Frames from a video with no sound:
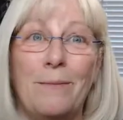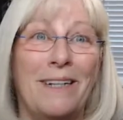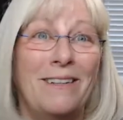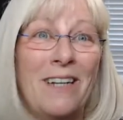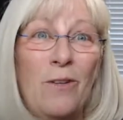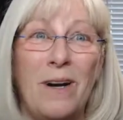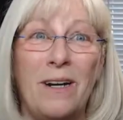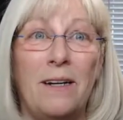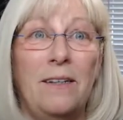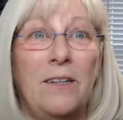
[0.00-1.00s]
I'm like,
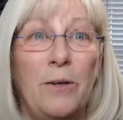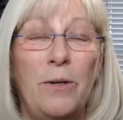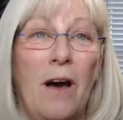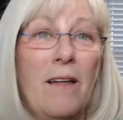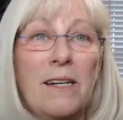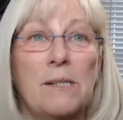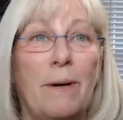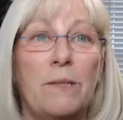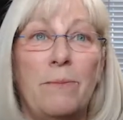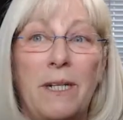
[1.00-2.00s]
no, y'all
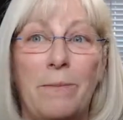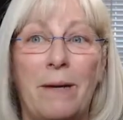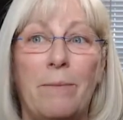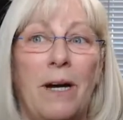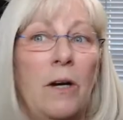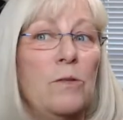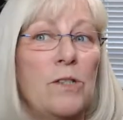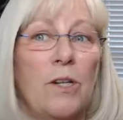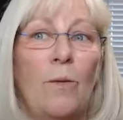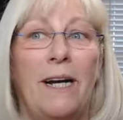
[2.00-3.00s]
expect me to make my own.
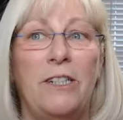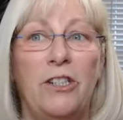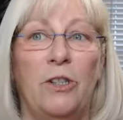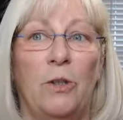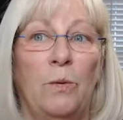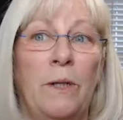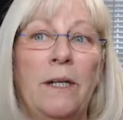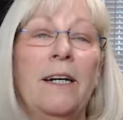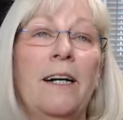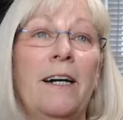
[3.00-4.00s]
So I do.
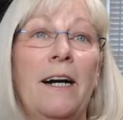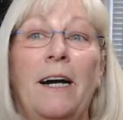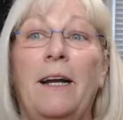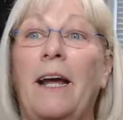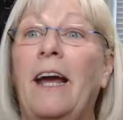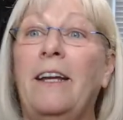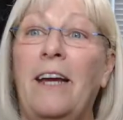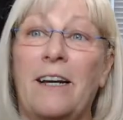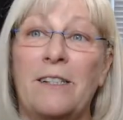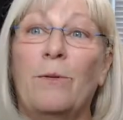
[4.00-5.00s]

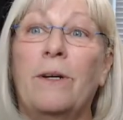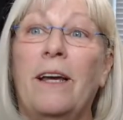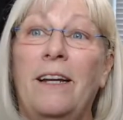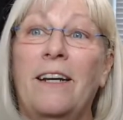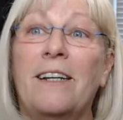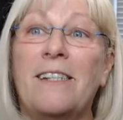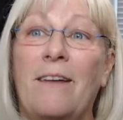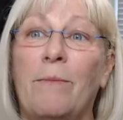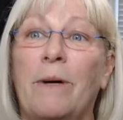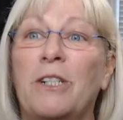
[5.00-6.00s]
And yes, it does
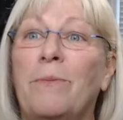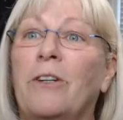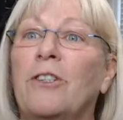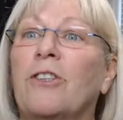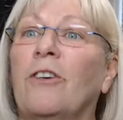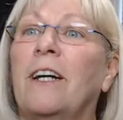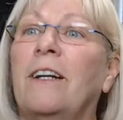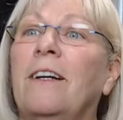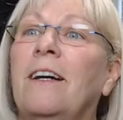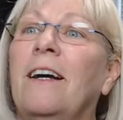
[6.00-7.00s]
have a much better
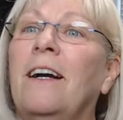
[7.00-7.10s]
screen.